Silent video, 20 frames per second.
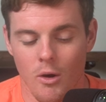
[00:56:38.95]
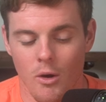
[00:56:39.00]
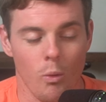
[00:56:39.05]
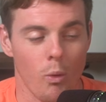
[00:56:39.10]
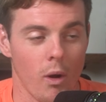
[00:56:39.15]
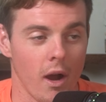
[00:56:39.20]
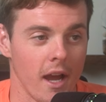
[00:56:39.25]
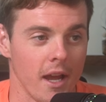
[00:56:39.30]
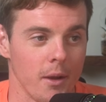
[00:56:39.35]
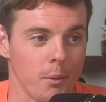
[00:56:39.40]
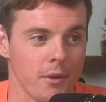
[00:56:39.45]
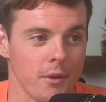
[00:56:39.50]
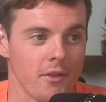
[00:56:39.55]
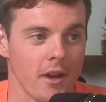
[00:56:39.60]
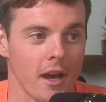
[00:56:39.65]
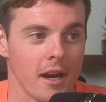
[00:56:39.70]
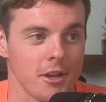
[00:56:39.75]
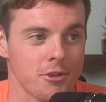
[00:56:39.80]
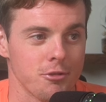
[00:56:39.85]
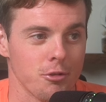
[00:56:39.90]
why we've
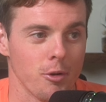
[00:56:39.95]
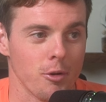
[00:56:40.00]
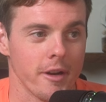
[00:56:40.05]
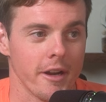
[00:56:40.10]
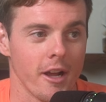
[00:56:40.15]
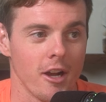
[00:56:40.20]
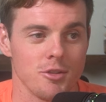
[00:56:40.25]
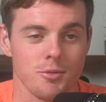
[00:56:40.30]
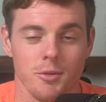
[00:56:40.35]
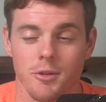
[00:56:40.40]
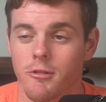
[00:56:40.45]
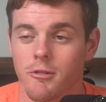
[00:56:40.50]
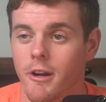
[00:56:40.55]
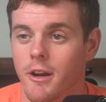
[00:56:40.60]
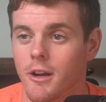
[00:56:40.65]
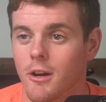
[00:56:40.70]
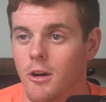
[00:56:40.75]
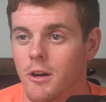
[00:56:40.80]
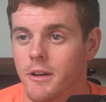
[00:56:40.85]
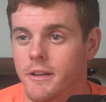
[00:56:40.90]
got $1 trillion worth of
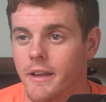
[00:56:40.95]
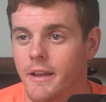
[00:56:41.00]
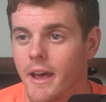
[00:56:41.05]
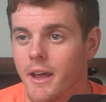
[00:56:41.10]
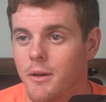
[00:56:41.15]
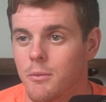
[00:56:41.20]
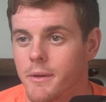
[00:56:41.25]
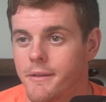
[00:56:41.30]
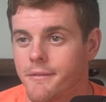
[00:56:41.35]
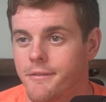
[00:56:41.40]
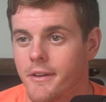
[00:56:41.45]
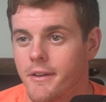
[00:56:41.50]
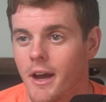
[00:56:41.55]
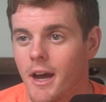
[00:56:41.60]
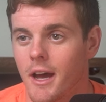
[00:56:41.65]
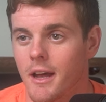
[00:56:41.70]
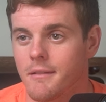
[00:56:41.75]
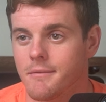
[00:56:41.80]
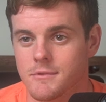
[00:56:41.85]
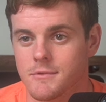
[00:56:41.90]
credit card debt and we've
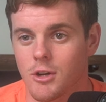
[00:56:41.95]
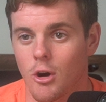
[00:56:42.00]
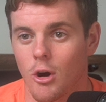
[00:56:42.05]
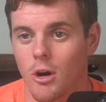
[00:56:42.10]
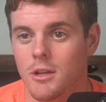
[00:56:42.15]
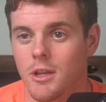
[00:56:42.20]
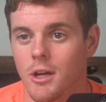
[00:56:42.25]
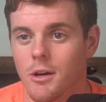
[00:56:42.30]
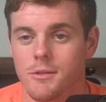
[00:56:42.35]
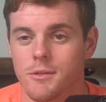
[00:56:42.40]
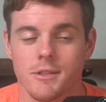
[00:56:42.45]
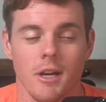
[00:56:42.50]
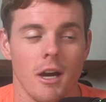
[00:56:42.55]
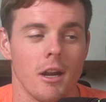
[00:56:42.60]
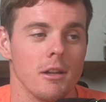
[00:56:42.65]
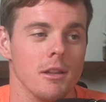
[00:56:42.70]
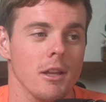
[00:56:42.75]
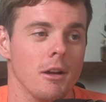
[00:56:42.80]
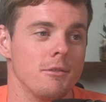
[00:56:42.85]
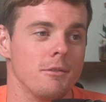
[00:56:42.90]
got car loans,
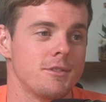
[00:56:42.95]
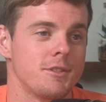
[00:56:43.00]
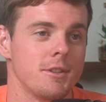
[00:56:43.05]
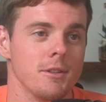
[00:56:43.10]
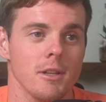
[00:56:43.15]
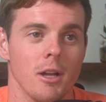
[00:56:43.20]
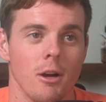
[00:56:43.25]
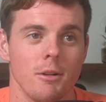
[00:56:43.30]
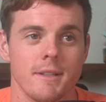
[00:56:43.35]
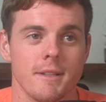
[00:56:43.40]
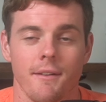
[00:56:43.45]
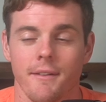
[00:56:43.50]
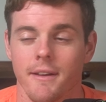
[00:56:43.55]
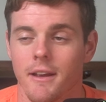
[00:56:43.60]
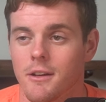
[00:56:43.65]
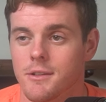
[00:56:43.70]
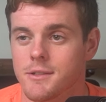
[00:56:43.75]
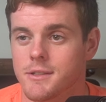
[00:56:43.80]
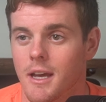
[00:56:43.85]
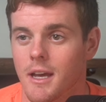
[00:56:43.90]
auto loans, student loans, everything
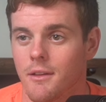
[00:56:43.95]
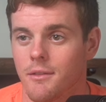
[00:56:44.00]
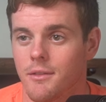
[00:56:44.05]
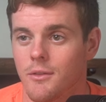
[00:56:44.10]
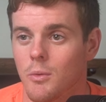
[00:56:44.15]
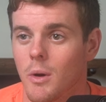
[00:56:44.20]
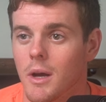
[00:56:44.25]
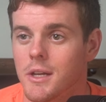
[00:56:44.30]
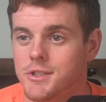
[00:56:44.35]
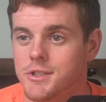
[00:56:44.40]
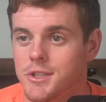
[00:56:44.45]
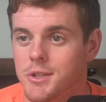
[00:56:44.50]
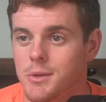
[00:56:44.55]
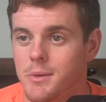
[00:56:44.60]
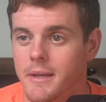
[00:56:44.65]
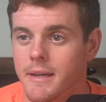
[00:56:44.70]
else out the wazoo.